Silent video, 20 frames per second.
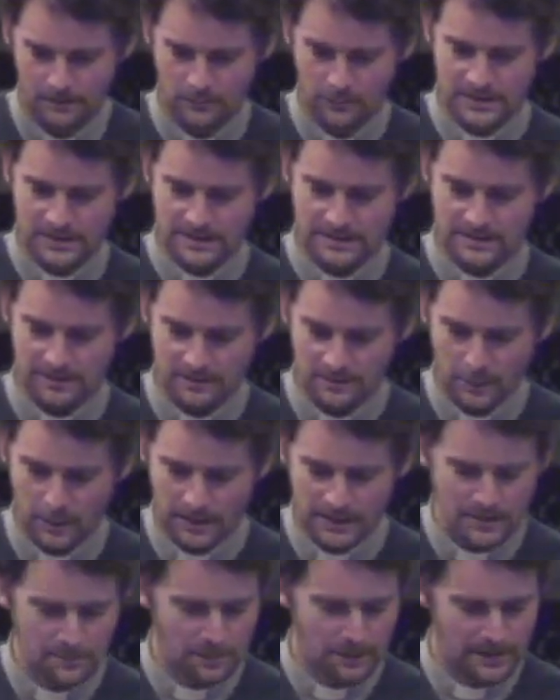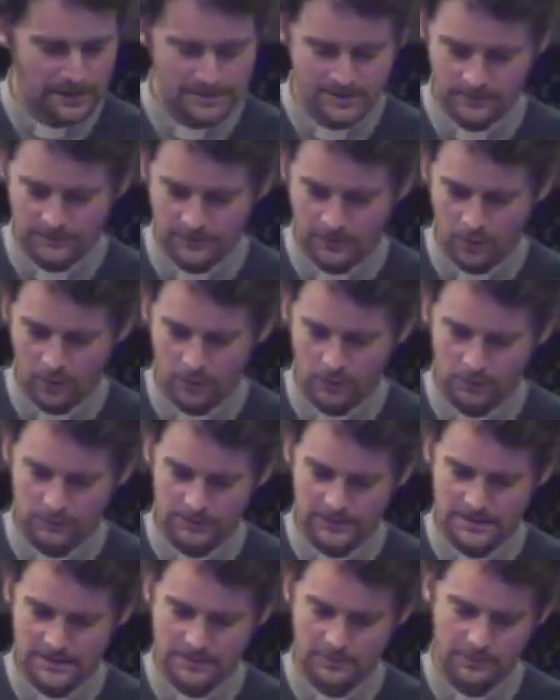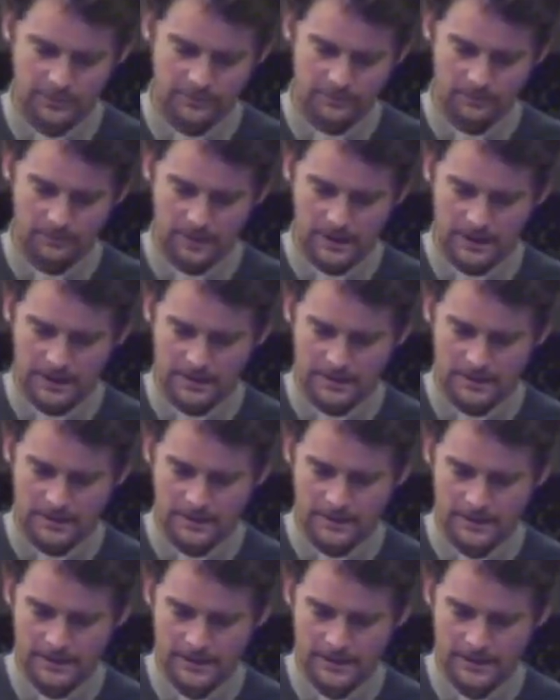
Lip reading: which is the dwelling place of God, is with man.